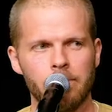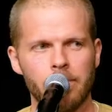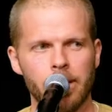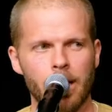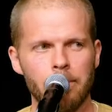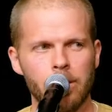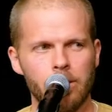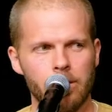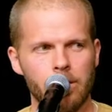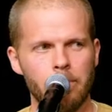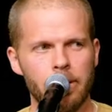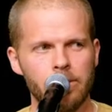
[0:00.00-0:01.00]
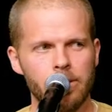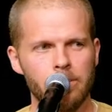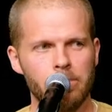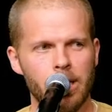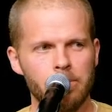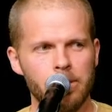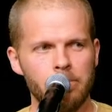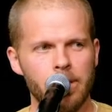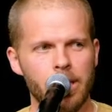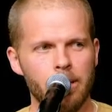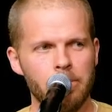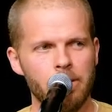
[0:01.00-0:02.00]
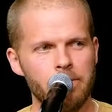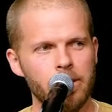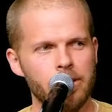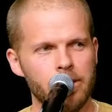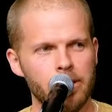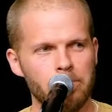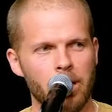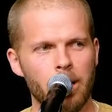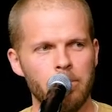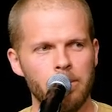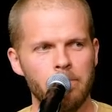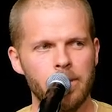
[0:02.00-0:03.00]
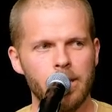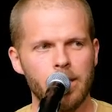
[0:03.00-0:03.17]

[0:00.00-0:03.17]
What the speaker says: Like, I'm gonna learn about this problem, and I'm gonna fix this problem.